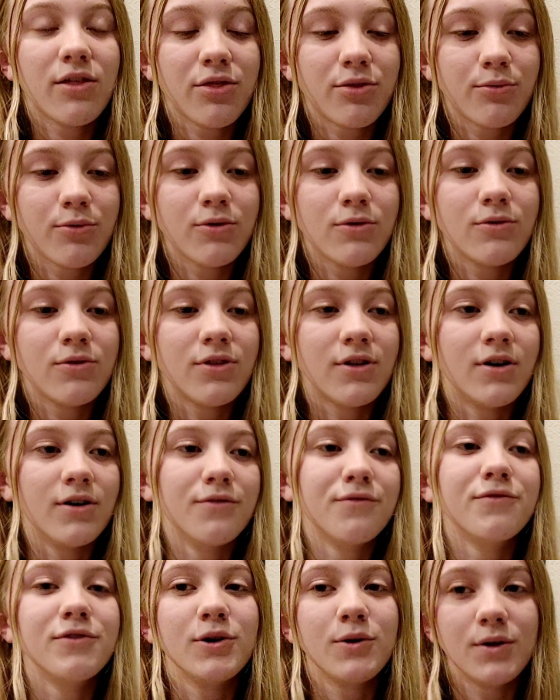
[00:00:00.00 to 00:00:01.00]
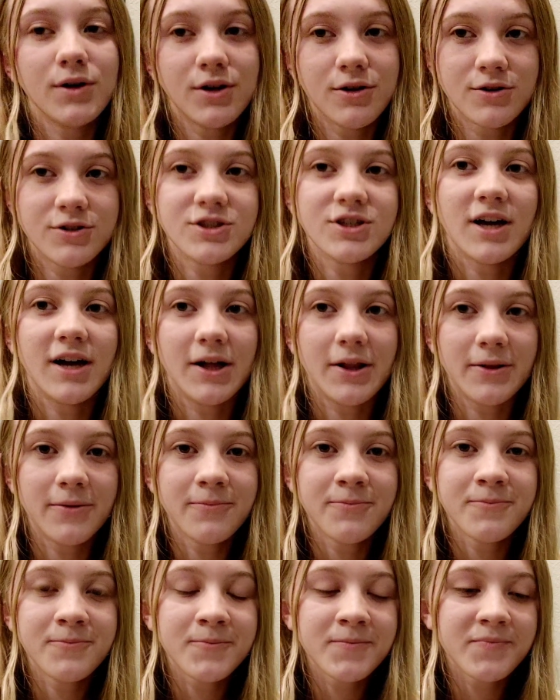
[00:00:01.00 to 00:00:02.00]
through the fluid or gel
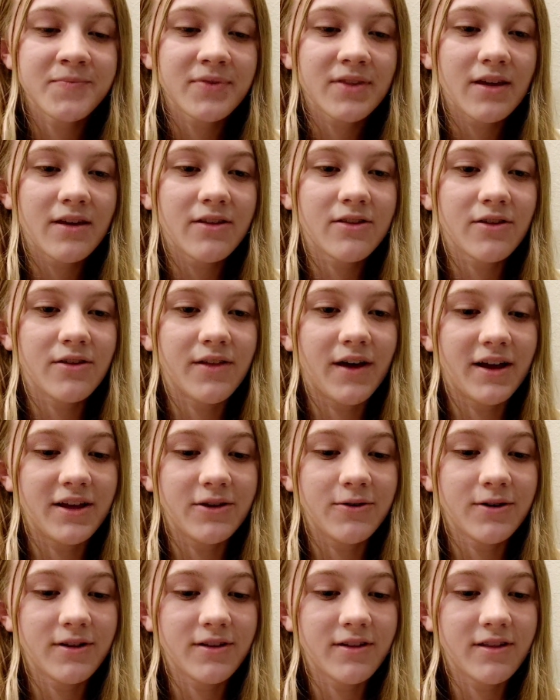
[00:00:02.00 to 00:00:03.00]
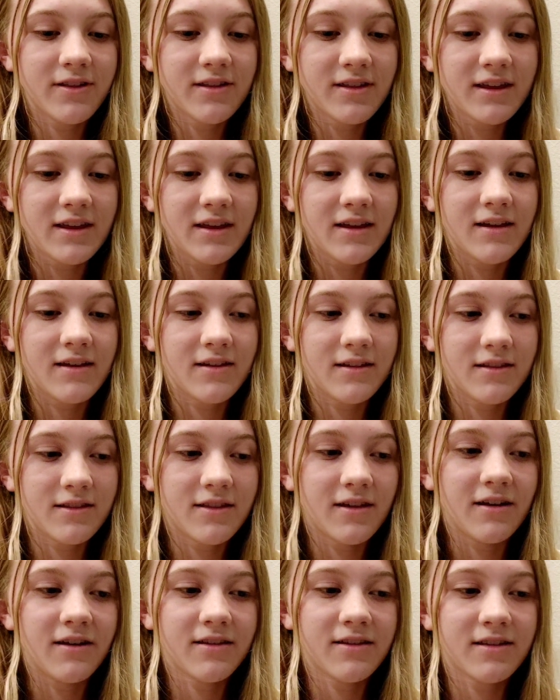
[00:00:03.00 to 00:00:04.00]
so that you can see
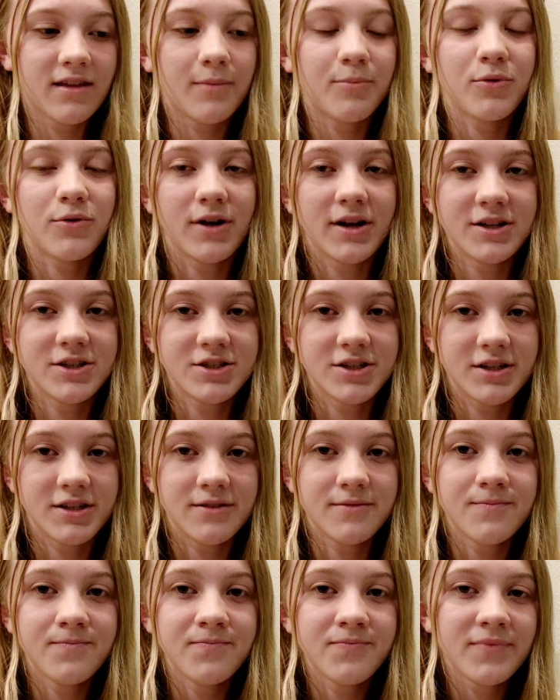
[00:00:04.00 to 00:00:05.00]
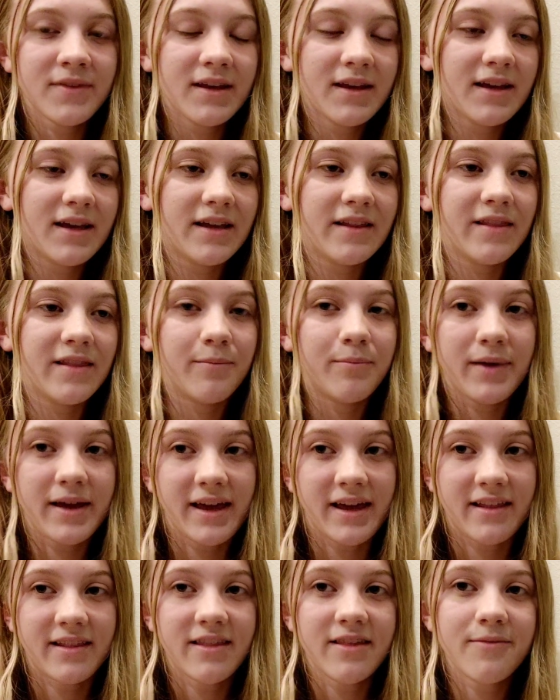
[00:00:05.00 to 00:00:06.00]
the separation in the
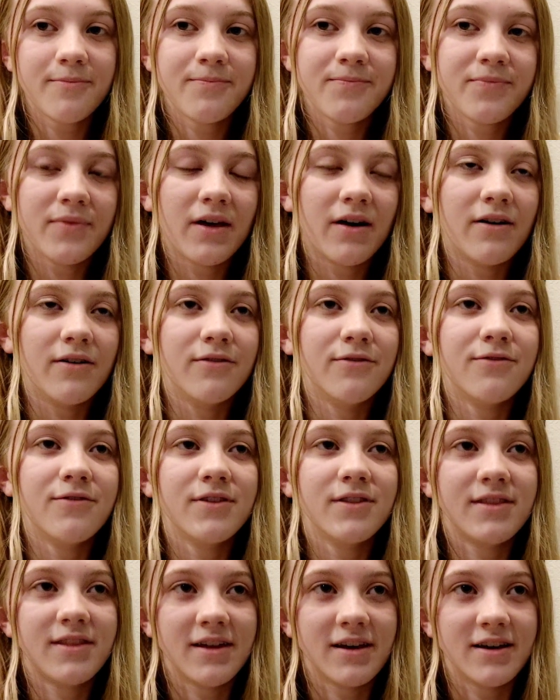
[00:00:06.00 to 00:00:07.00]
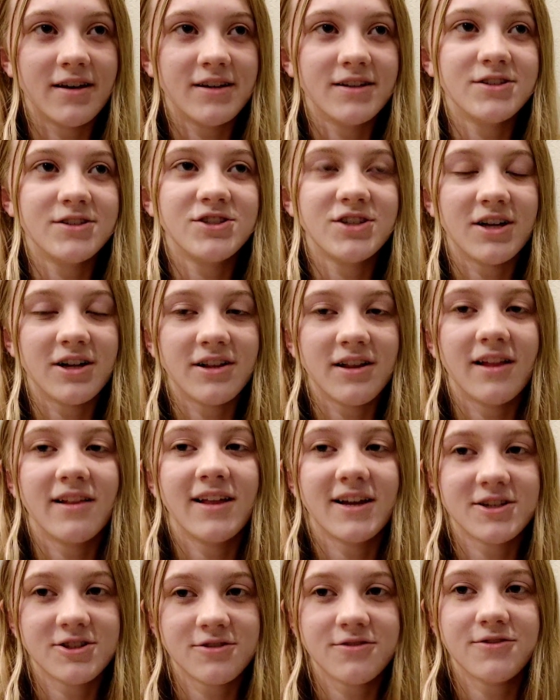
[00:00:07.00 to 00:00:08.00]
bands of the gel
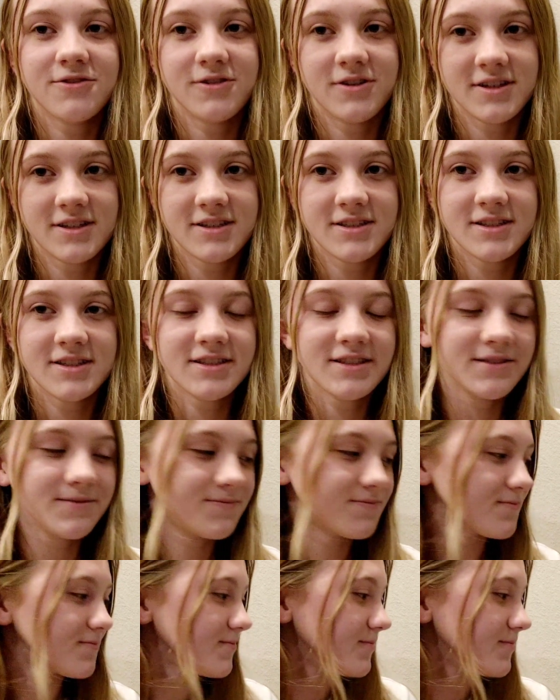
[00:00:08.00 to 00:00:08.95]
electrophoresis.